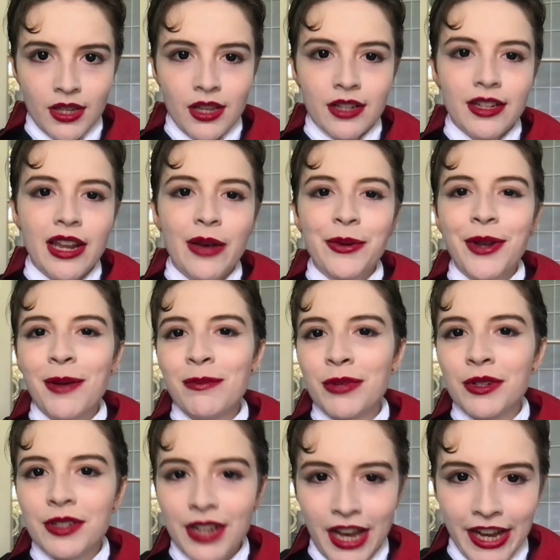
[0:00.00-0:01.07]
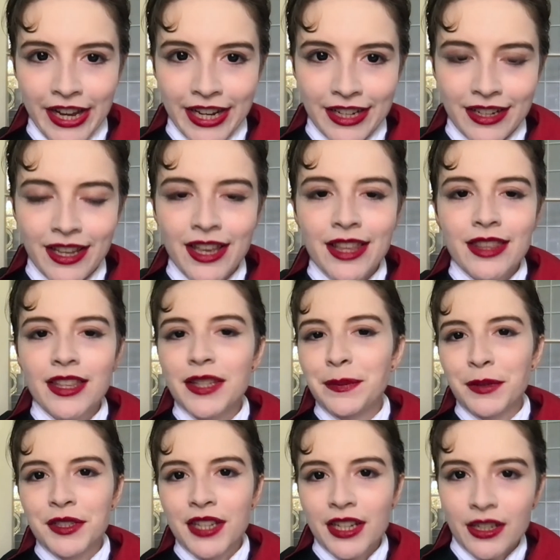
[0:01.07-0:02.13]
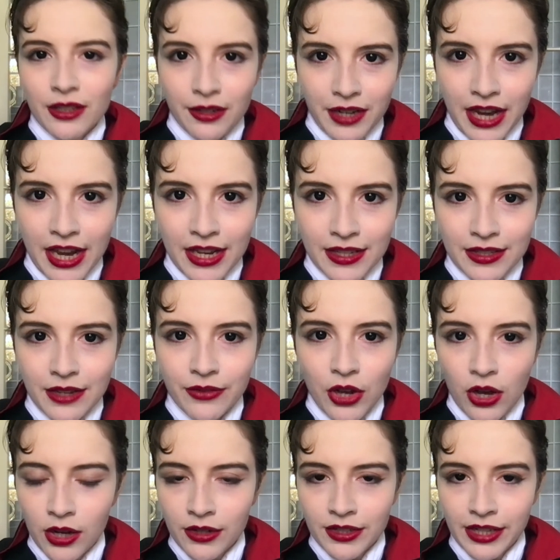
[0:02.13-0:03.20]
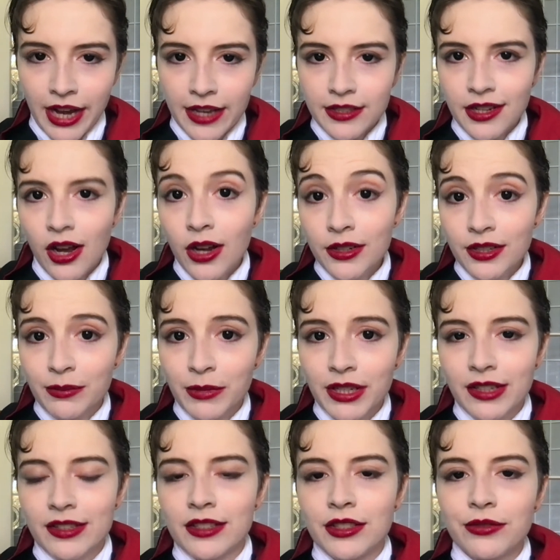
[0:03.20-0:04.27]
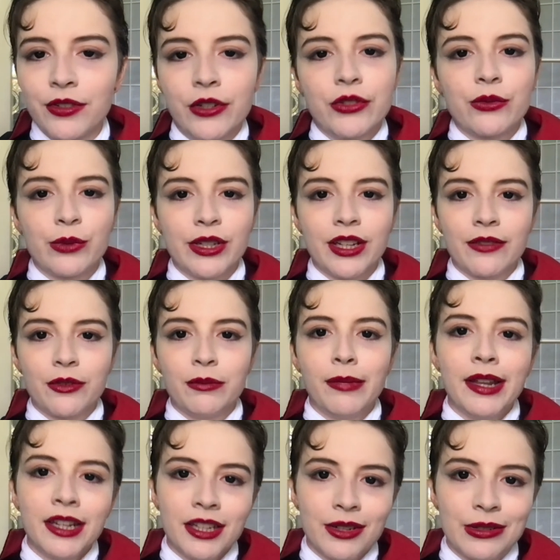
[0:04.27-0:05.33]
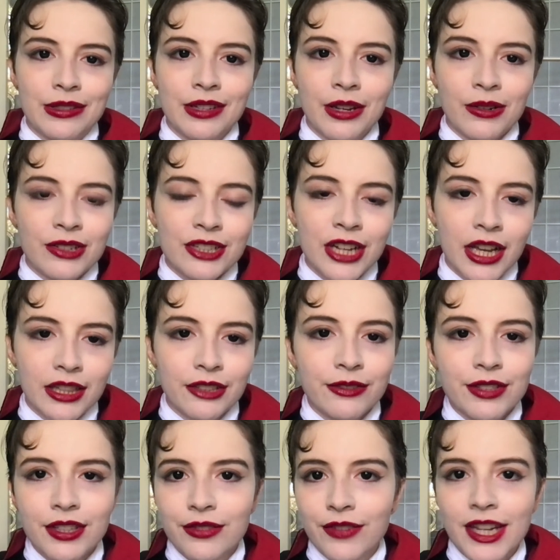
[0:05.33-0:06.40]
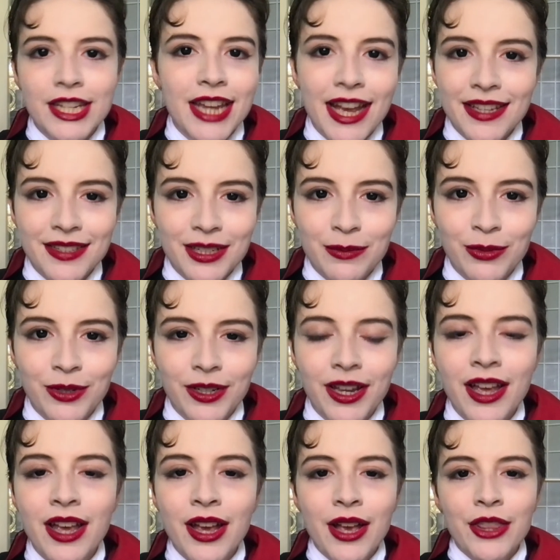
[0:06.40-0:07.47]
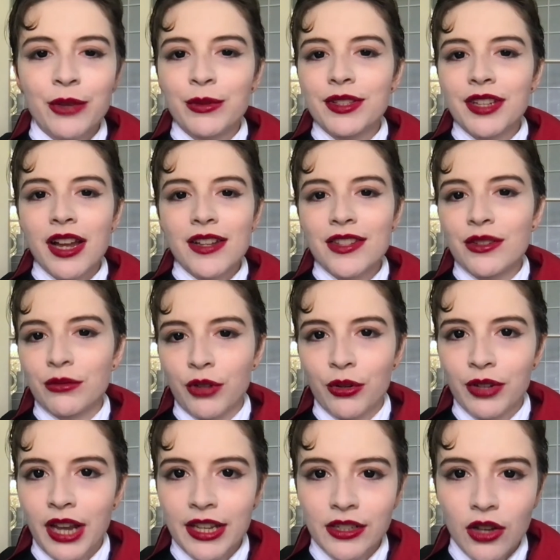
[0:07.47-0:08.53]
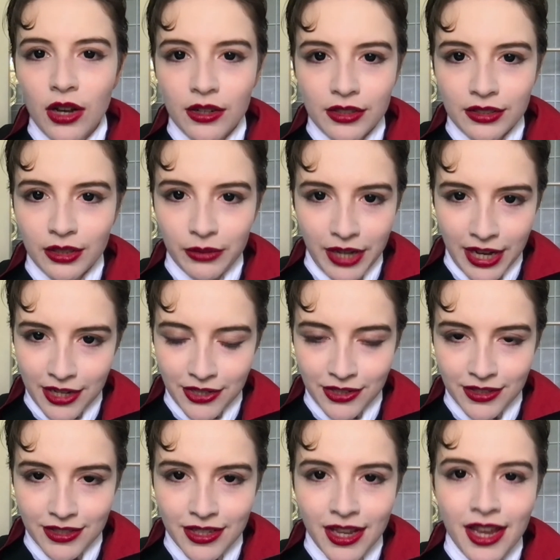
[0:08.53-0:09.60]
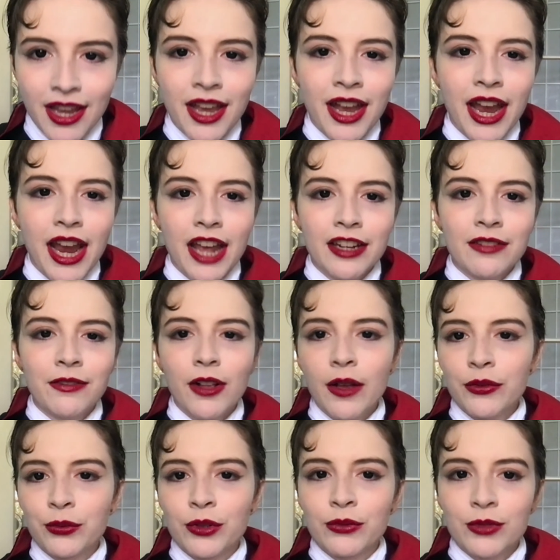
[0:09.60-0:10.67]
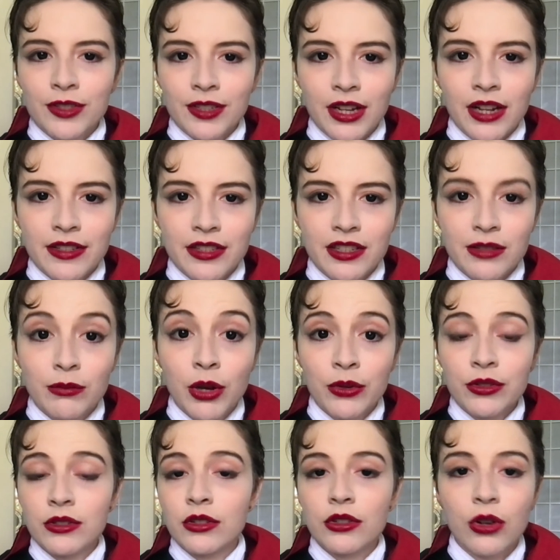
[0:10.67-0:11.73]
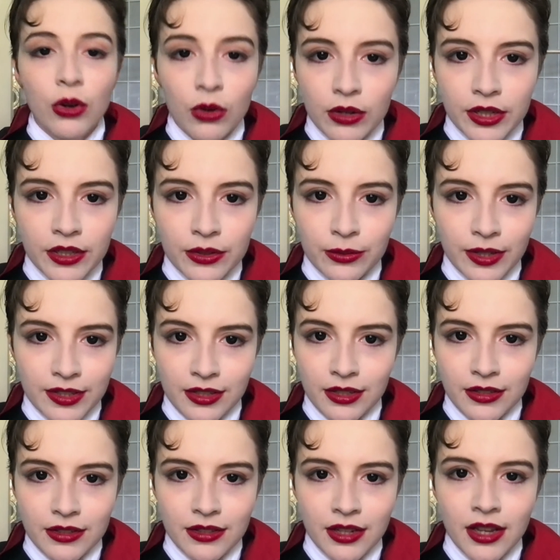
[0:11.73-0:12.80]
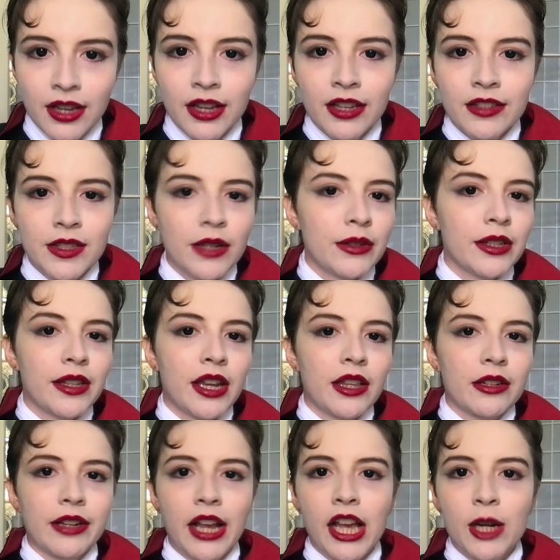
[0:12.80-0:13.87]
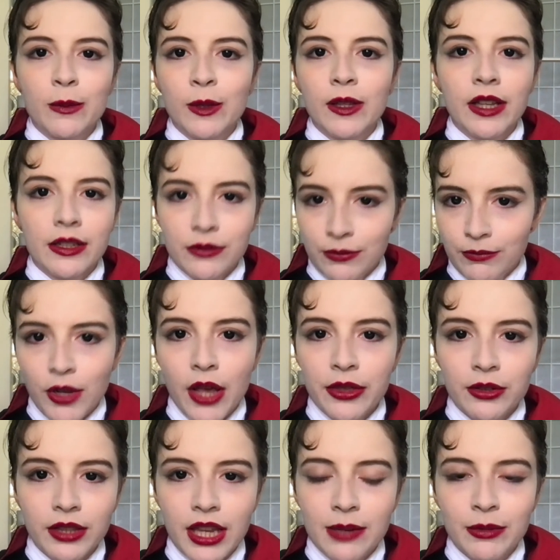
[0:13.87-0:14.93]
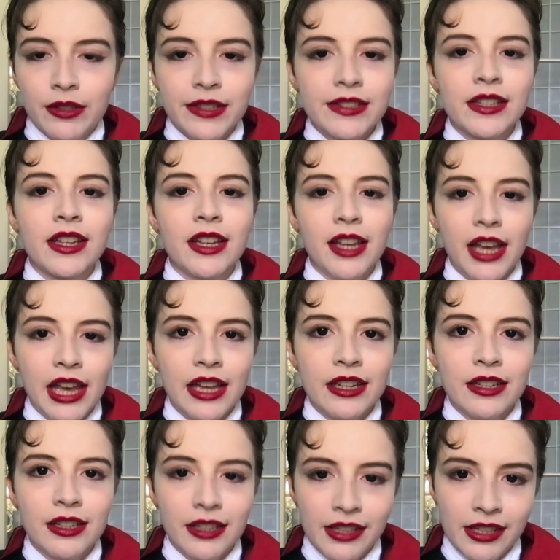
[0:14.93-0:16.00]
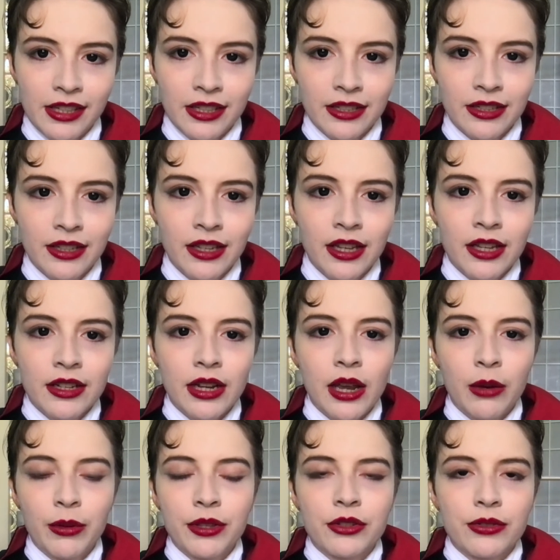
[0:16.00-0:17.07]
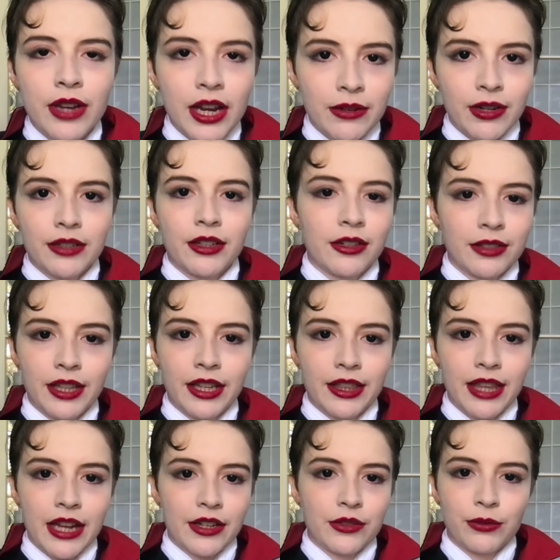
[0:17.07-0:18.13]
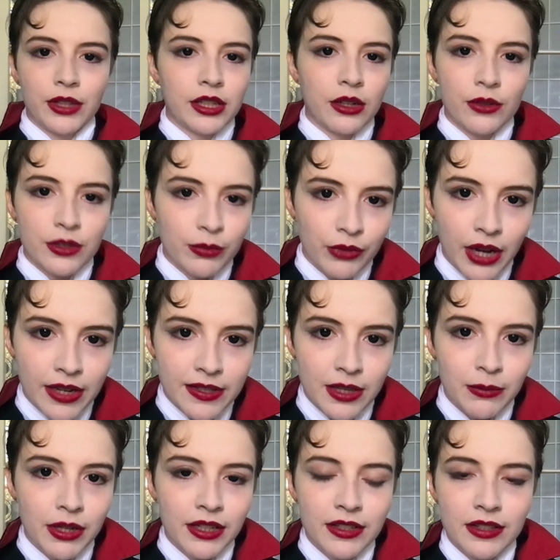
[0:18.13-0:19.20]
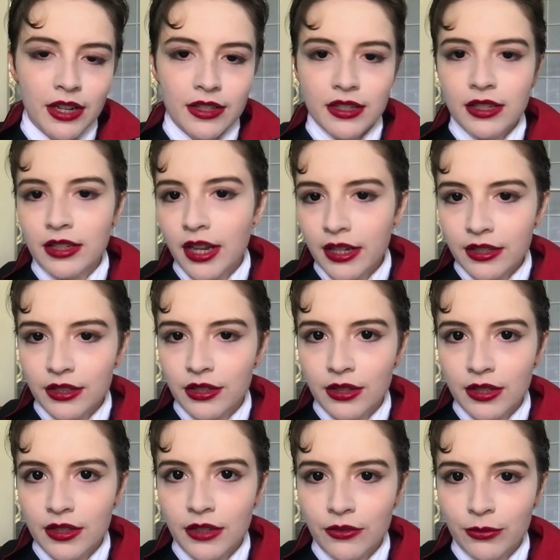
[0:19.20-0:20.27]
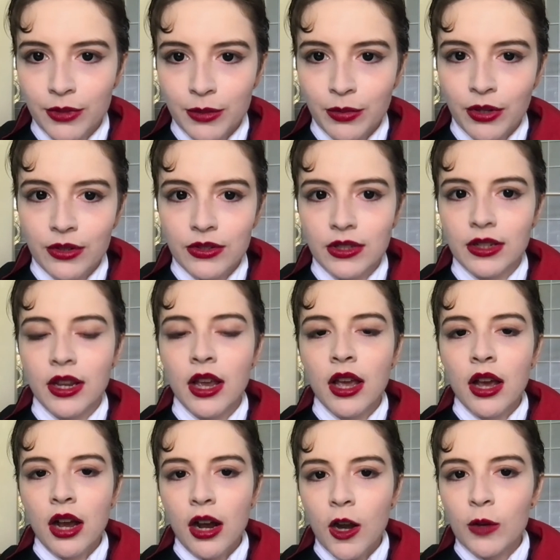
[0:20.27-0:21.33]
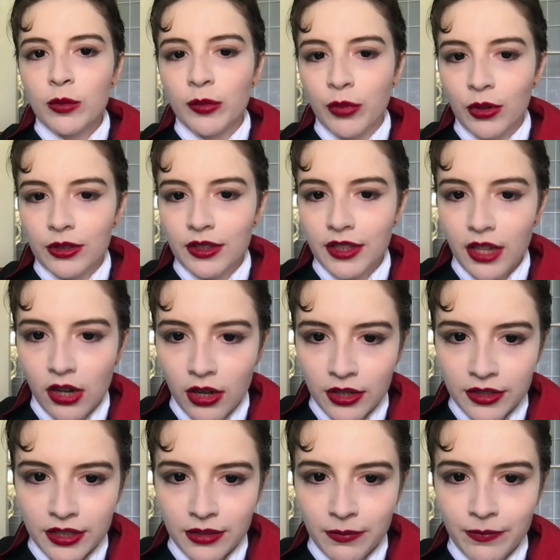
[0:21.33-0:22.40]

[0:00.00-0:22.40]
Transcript: Now, number 9. This particular case of a haunting has haunted me since first reading of it many years ago in Chad Lewis's fantastic book, The Wisconsin Road Guide to Haunted Locations, and involves one of Wisconsin's most notorious residents, serial killer, cannibal, and other labels, Ed Gein. Now, with a track record like that, it's really no surprise that many sites connected to this infamous person are purportedly haunted.